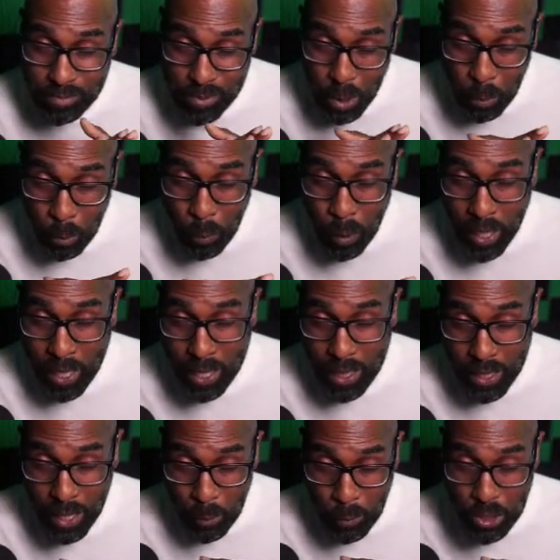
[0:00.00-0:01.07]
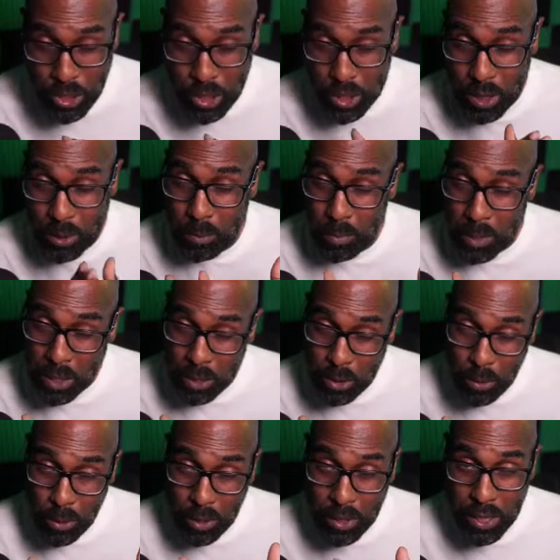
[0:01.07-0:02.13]
the way that we should be doing
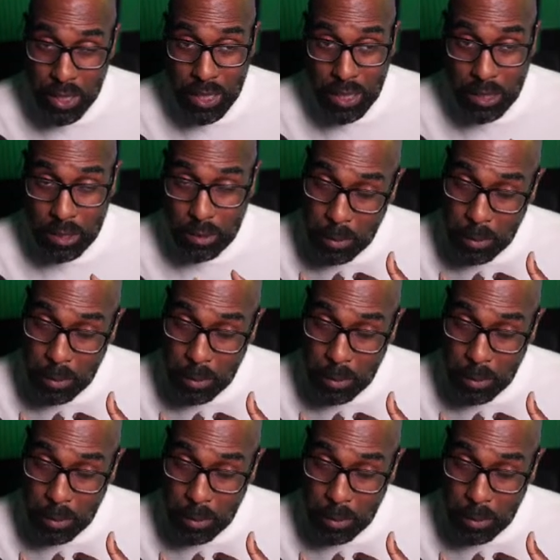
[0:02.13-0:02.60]
things, but